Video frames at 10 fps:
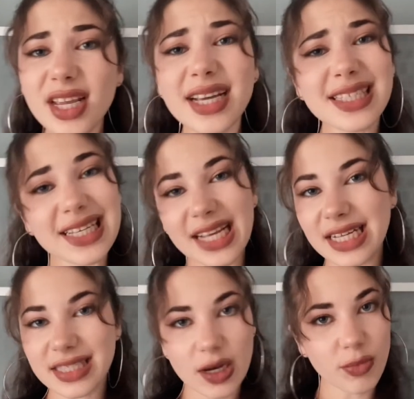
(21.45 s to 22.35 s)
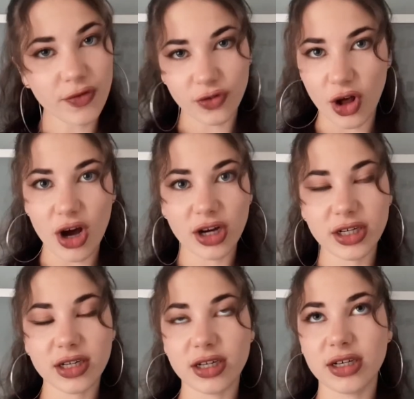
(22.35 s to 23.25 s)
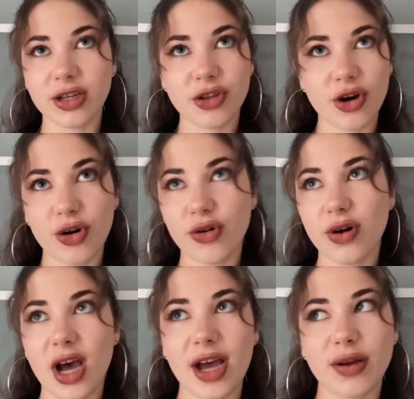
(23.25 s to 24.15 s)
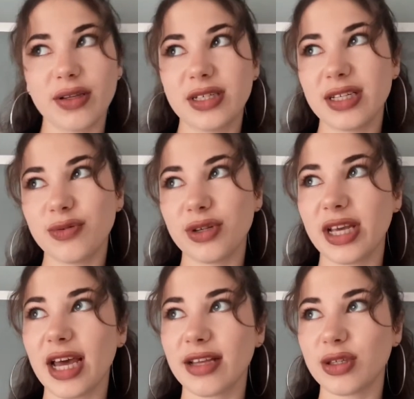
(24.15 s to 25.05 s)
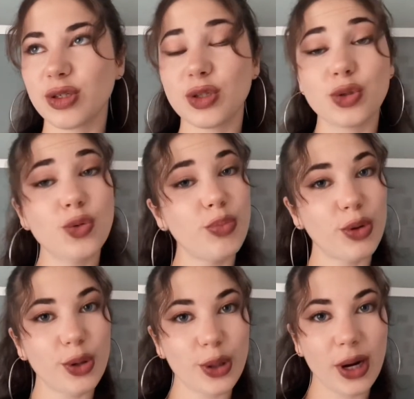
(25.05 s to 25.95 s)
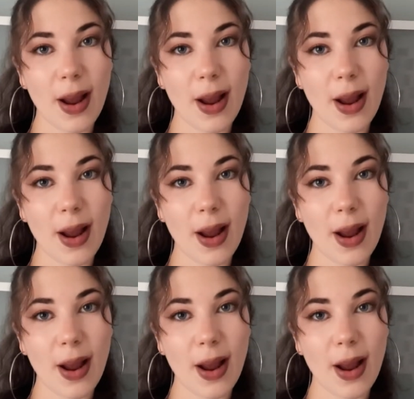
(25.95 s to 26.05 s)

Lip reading: It's a late summer vlog, though I didn't really have super